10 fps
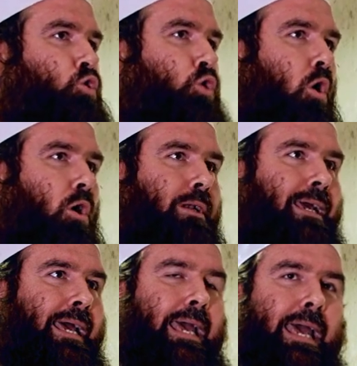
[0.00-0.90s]
guard
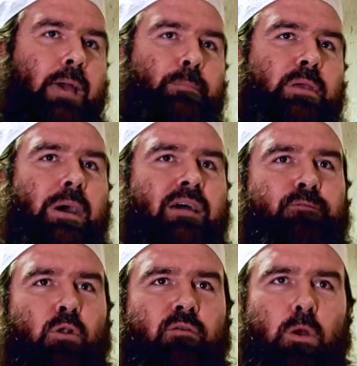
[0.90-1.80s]
and be
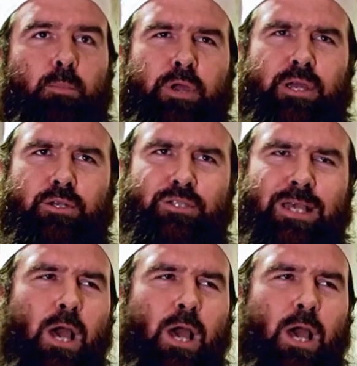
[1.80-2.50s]
mindful of our prayers.